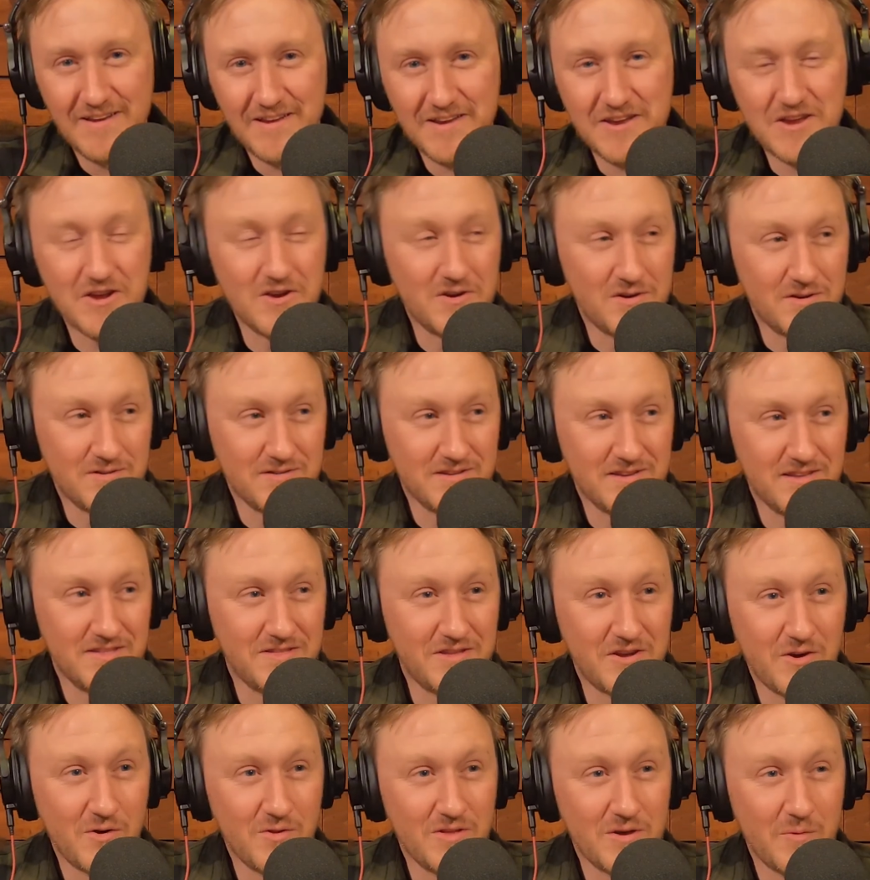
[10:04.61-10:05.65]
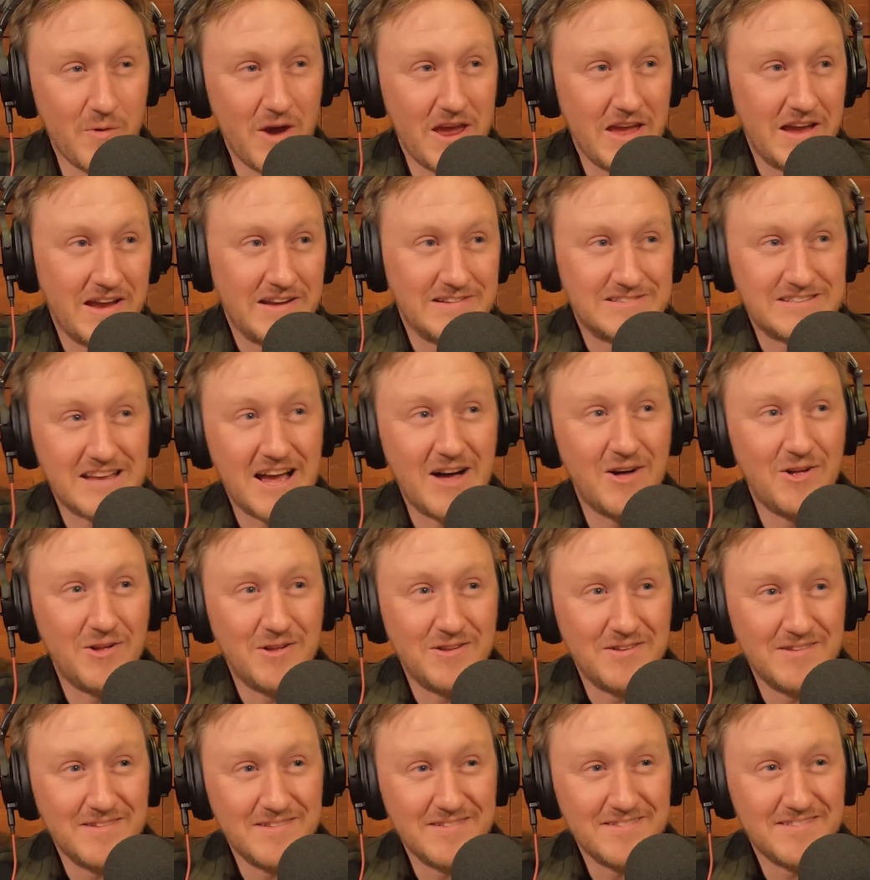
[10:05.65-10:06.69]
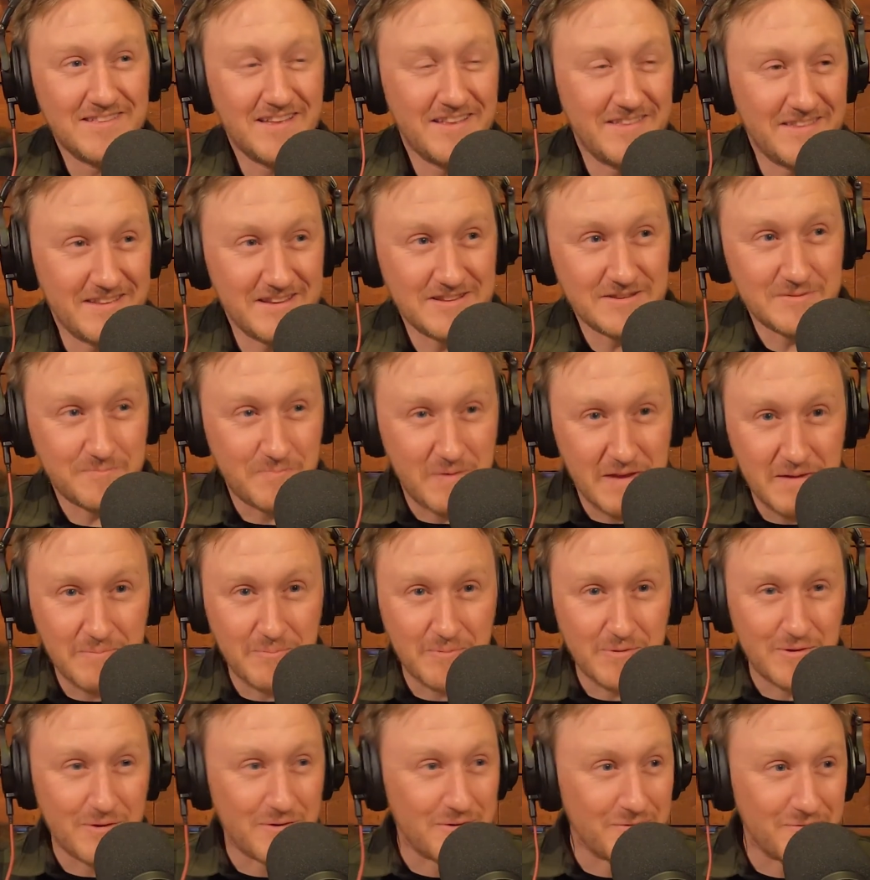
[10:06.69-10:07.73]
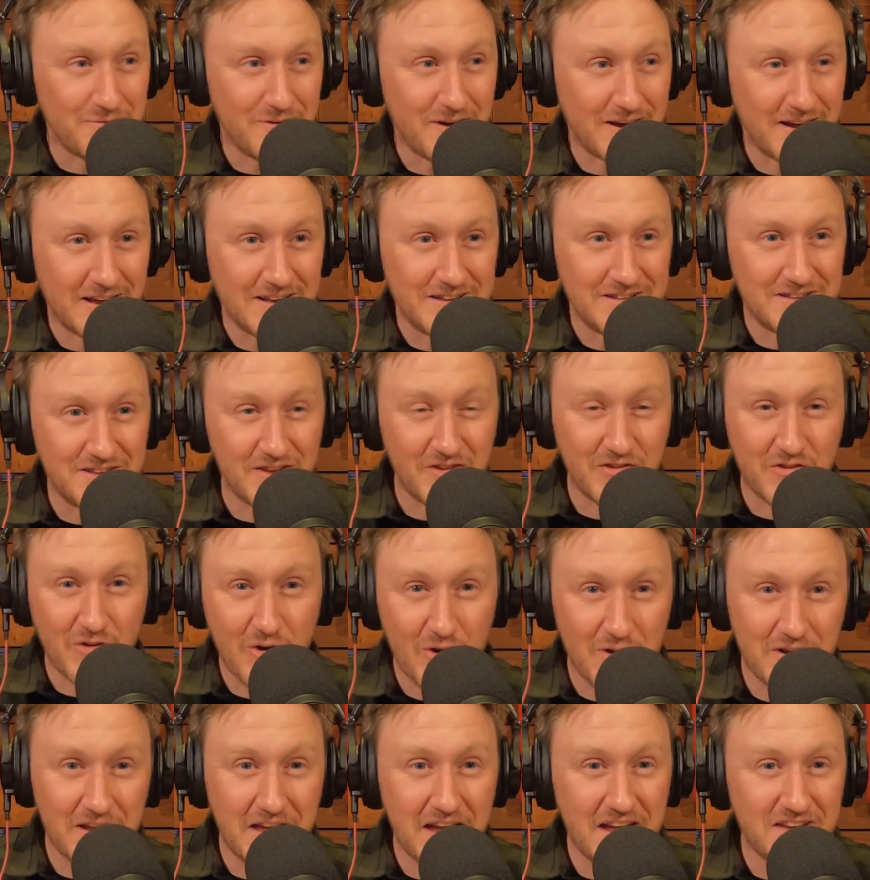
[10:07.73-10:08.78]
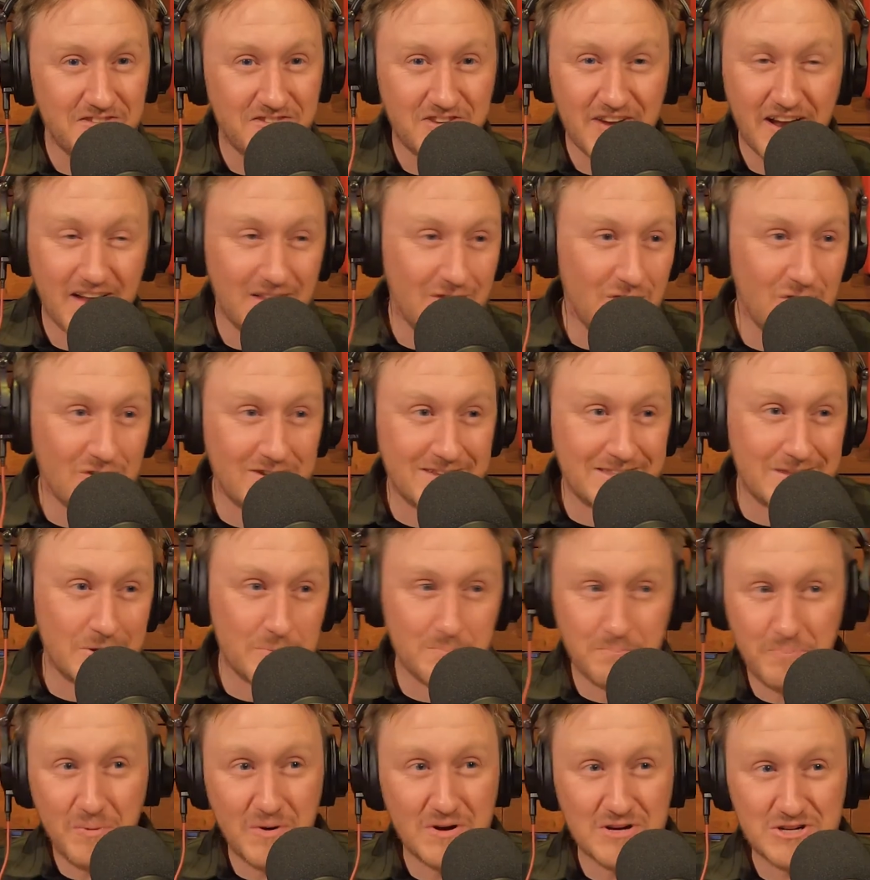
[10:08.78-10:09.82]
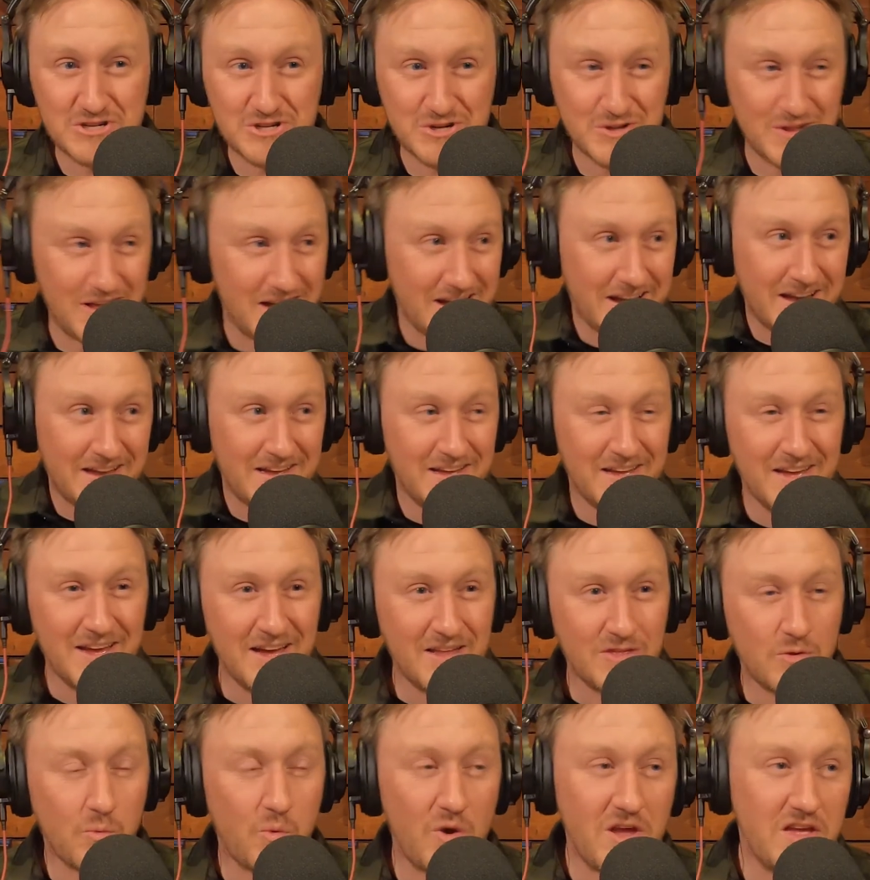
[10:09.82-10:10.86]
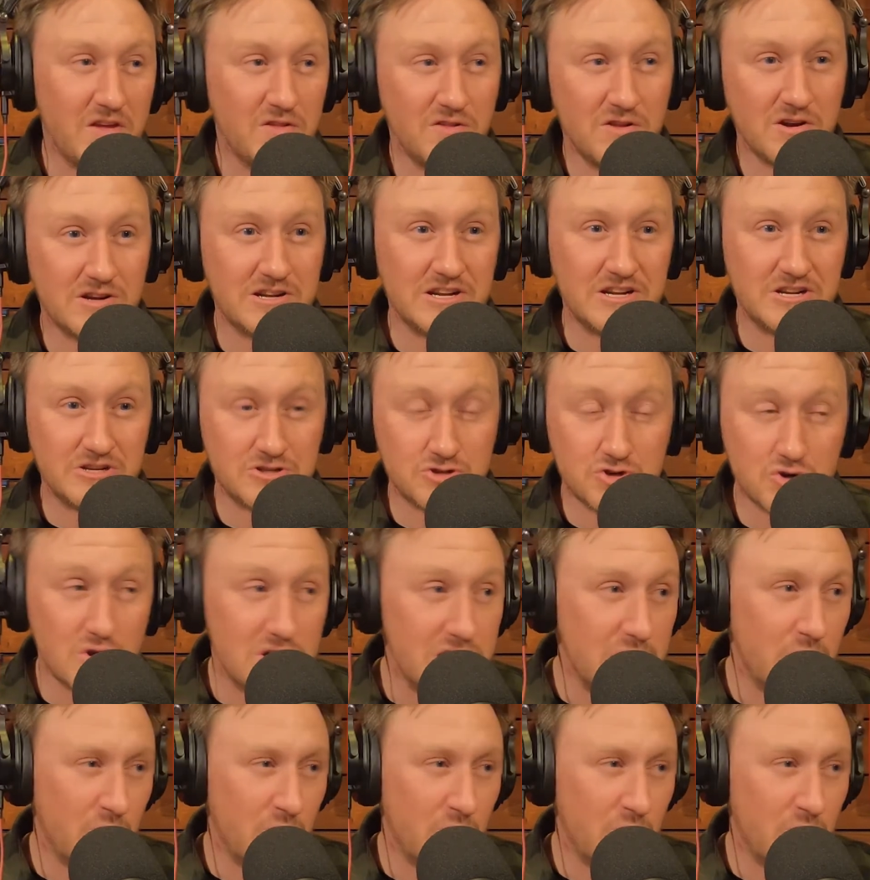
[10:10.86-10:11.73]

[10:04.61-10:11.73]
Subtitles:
You know, the only way you can tell that these people are fucking a certain age, you got to look at their bush like the way you look at a tree.